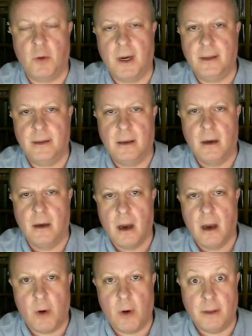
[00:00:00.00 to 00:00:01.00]
when
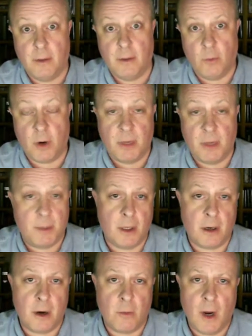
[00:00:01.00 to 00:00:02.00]

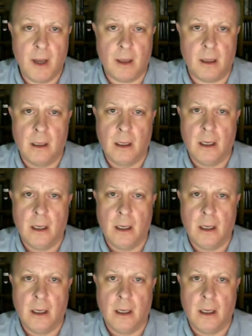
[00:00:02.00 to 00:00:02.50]
people are unwell.